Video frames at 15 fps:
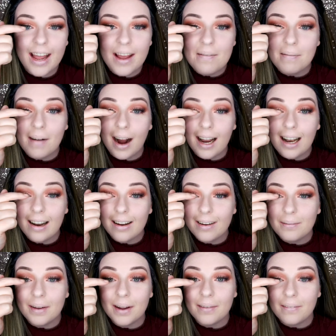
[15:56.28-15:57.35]
it might look
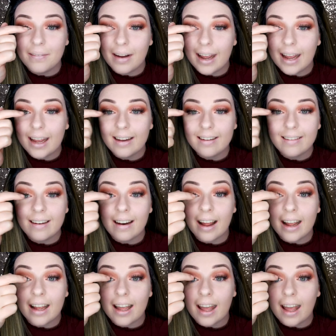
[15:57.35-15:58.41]
a bit weird,
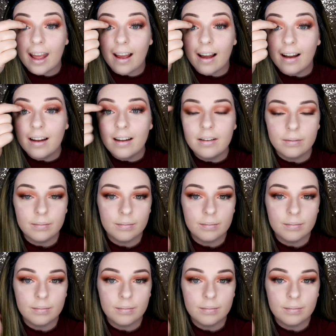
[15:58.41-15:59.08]
like here.